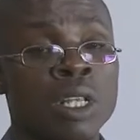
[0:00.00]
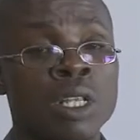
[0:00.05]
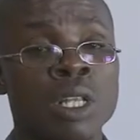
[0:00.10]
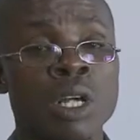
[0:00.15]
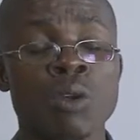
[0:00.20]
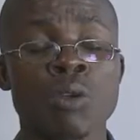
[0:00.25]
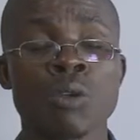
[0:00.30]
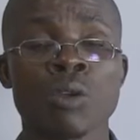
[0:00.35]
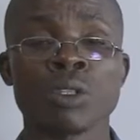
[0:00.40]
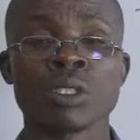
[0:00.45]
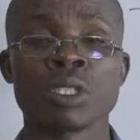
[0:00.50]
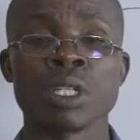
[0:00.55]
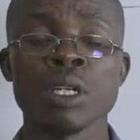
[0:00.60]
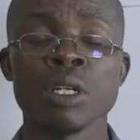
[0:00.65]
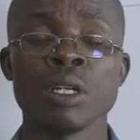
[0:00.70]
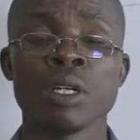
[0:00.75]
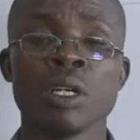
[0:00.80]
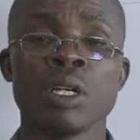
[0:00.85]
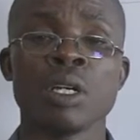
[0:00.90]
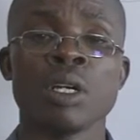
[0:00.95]
the rules,
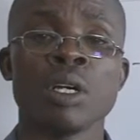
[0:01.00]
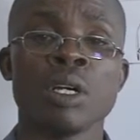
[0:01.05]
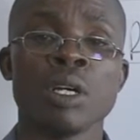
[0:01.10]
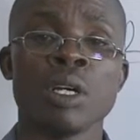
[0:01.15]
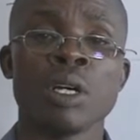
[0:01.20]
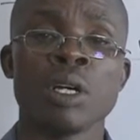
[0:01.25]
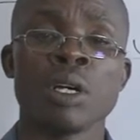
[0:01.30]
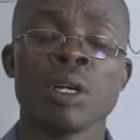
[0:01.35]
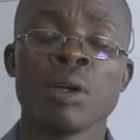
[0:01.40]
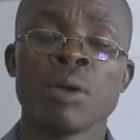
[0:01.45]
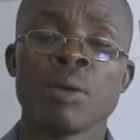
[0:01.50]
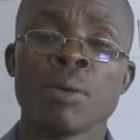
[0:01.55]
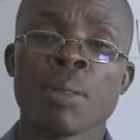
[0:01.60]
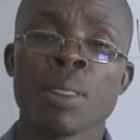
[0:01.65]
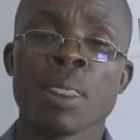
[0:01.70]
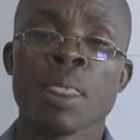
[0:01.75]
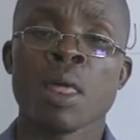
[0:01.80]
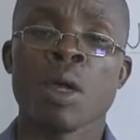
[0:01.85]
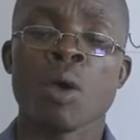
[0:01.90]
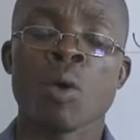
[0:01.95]

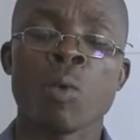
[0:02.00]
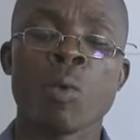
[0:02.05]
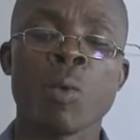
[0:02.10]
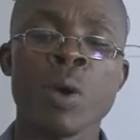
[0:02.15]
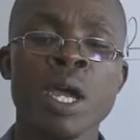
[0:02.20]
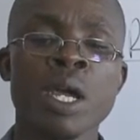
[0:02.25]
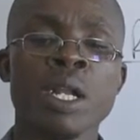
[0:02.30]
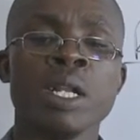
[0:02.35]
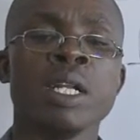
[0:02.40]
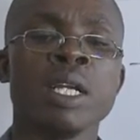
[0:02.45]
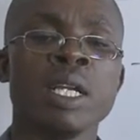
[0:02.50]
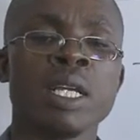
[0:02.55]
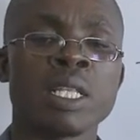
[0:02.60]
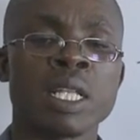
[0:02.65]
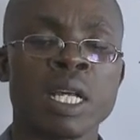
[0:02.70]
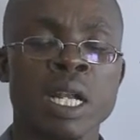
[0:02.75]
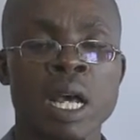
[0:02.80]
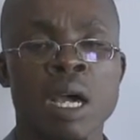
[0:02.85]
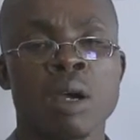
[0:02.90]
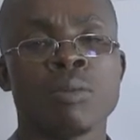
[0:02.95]
when in
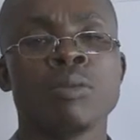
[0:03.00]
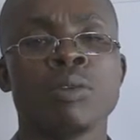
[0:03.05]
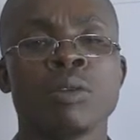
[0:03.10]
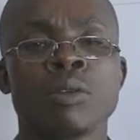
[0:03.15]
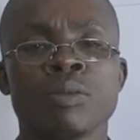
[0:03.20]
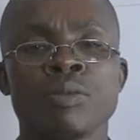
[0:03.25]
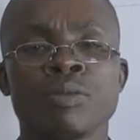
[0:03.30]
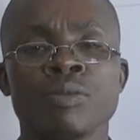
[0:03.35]
the lab